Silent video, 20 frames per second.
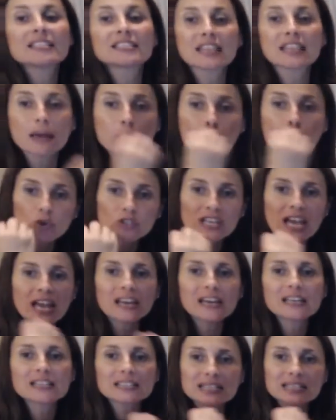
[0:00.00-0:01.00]

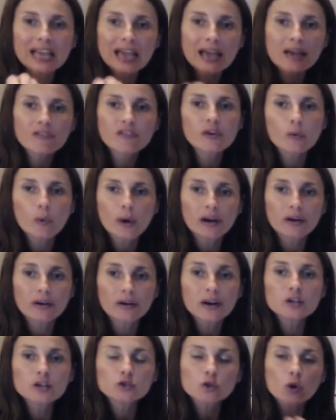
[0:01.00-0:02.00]
simultaneously
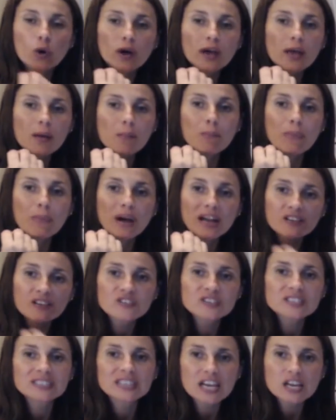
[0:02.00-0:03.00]
everywhere. So
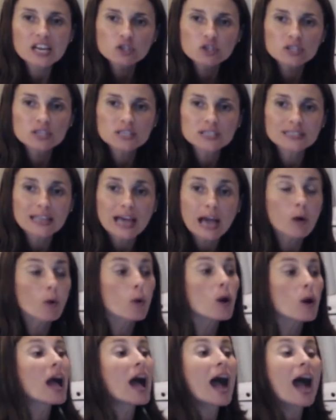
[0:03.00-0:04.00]
manifestation is
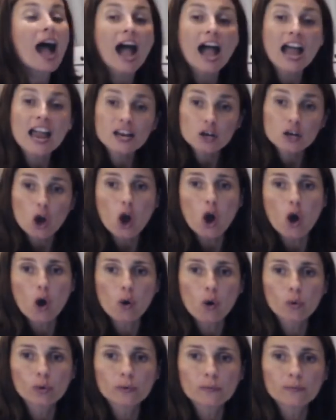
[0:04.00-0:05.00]
now. I
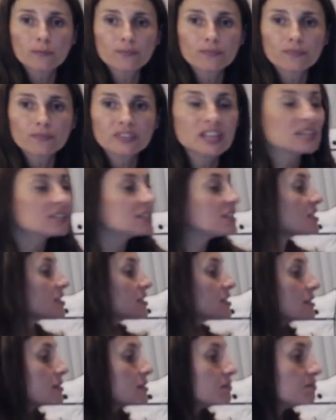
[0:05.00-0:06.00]
know that
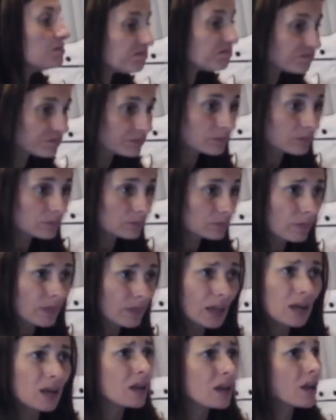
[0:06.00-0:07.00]
is
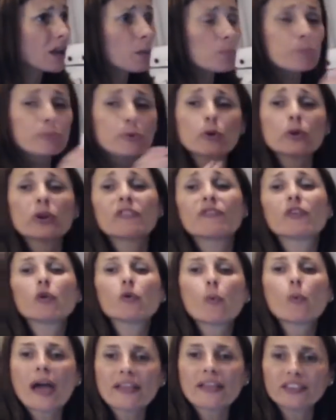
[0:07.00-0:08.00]

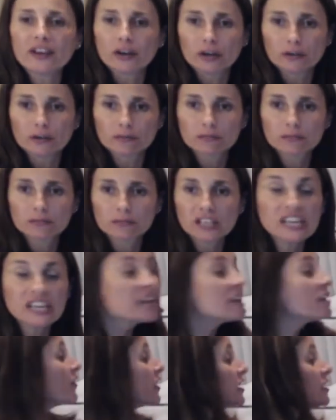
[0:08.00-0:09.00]
beautiful weather.
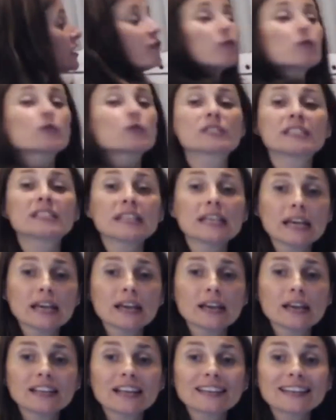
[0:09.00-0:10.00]
Even if you
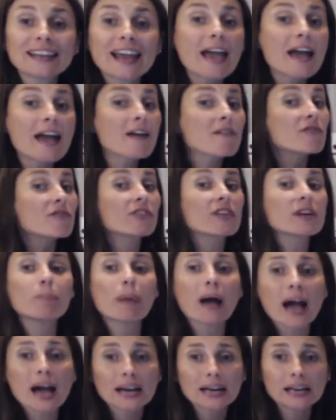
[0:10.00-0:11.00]
see that
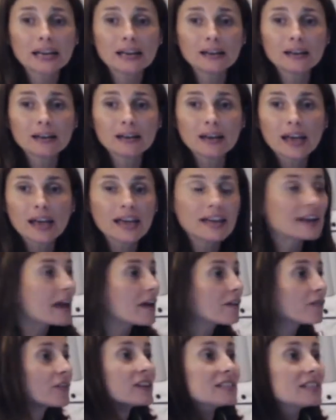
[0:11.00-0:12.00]
everybody and
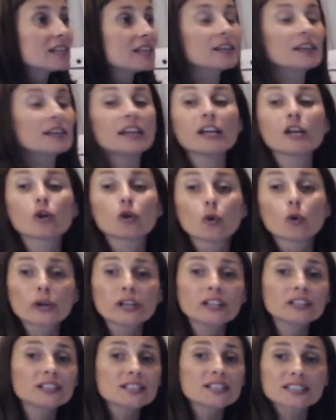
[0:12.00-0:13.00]
everything,
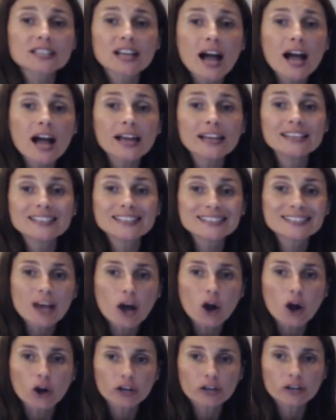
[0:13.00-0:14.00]
including the sky, is
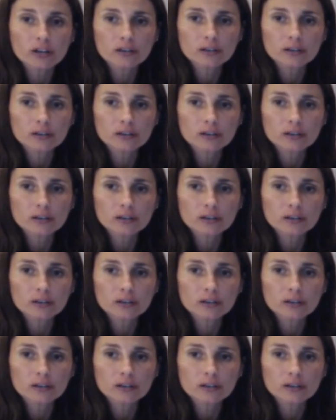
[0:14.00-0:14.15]
dark,